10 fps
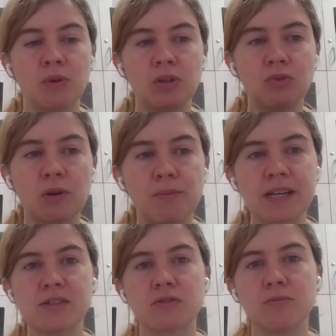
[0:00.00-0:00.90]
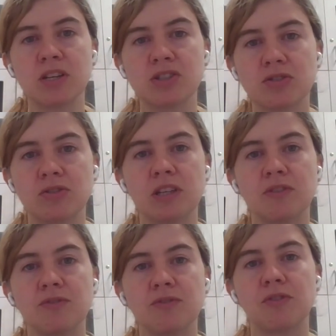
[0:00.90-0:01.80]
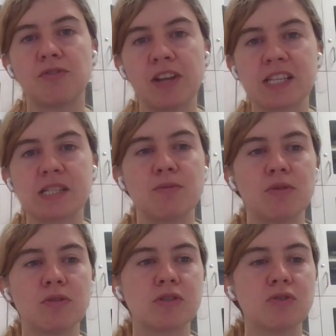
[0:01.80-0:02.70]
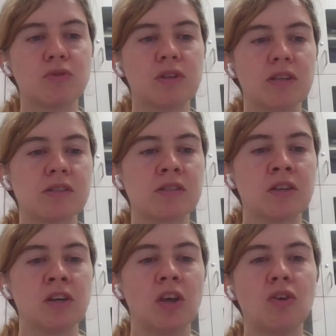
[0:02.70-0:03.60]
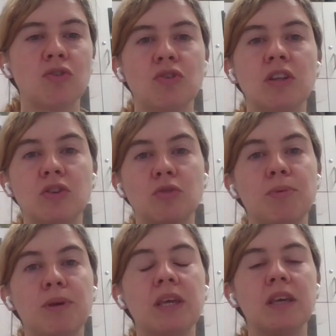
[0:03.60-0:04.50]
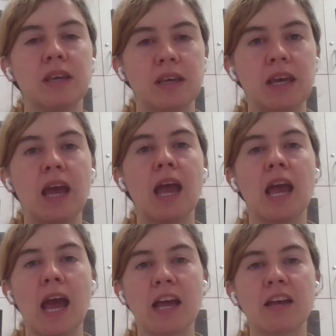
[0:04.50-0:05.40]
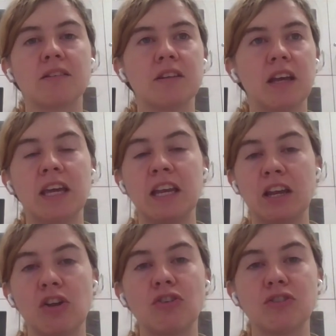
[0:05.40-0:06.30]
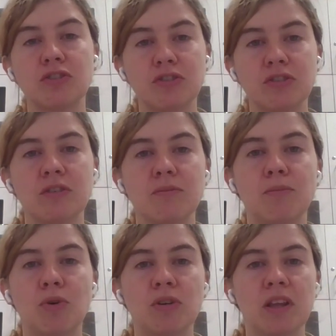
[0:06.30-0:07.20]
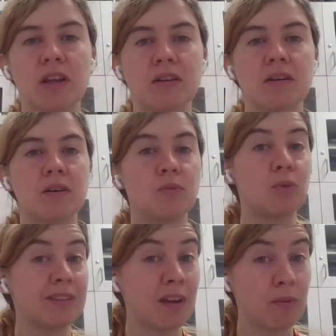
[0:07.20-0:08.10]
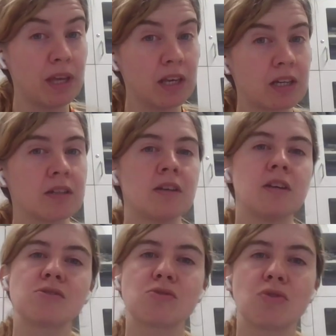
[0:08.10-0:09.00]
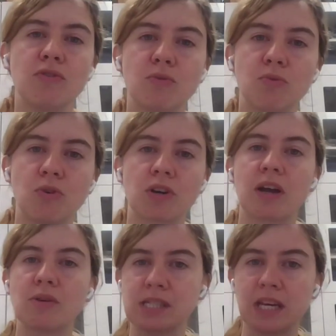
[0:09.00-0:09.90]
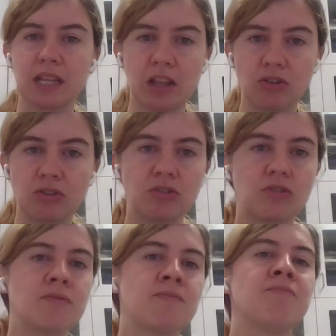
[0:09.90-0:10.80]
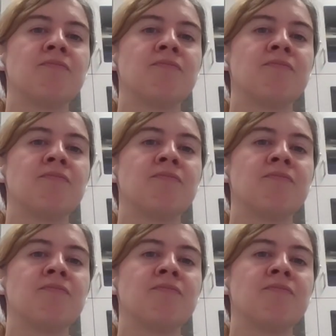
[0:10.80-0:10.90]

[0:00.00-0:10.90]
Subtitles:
do our best to make sure that for flexible students, you don't need to be in London more than 1 day a week. So if you work outside London,